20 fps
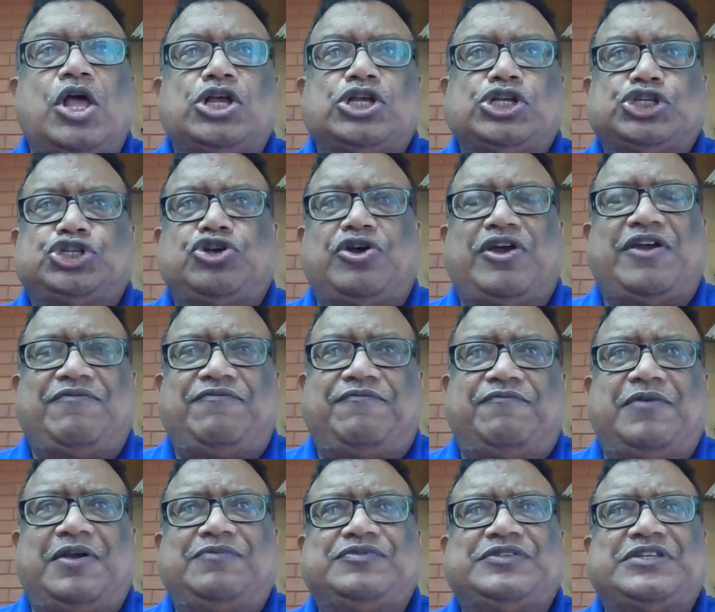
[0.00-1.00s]
So
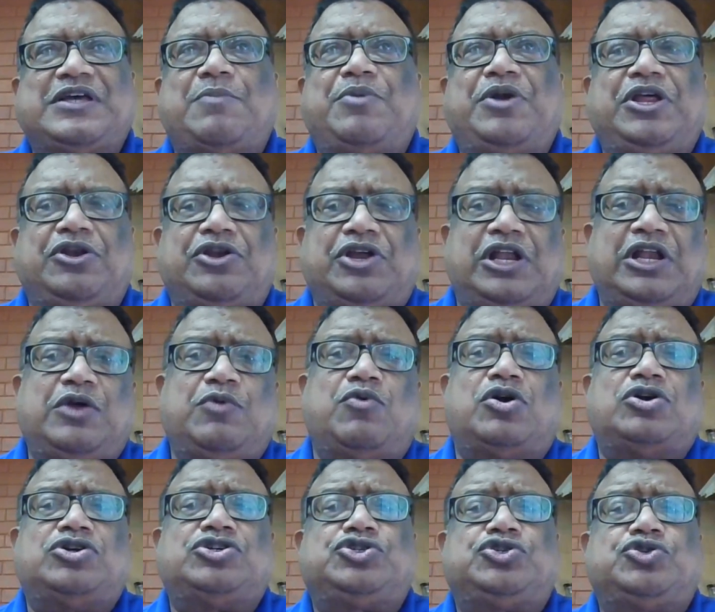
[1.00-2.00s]
if somebody really
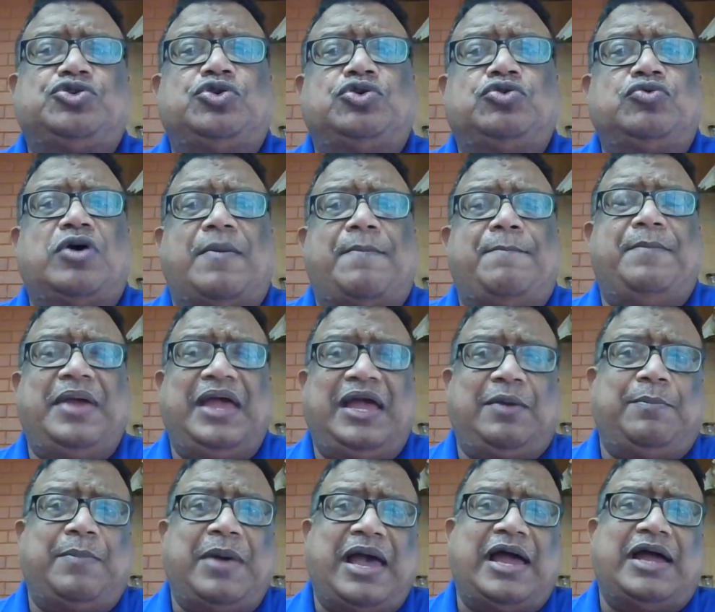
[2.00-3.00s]
wants to do a
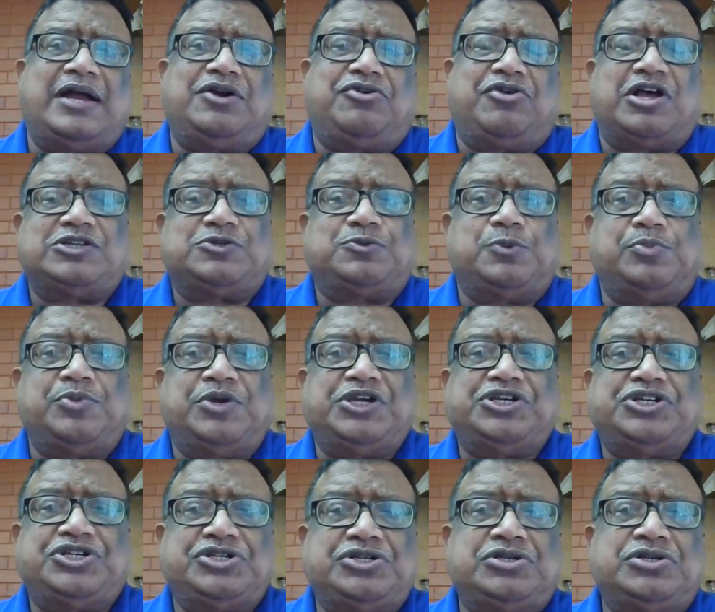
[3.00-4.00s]
big bang
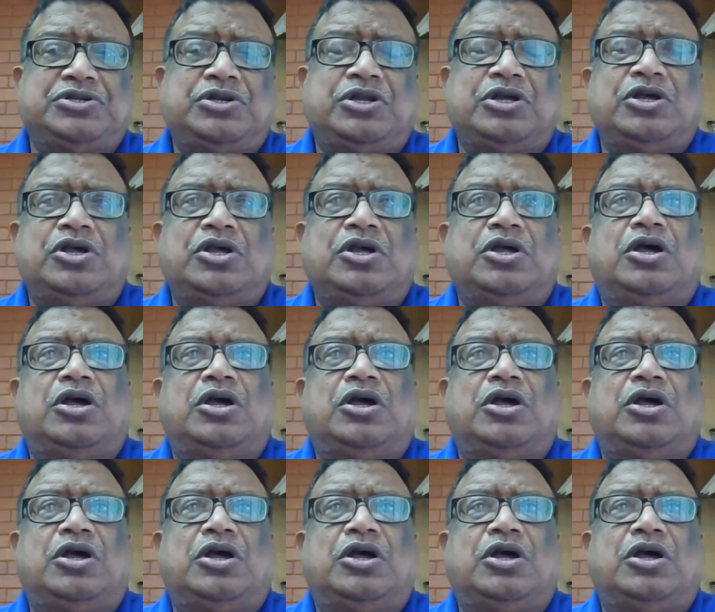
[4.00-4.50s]
transformation,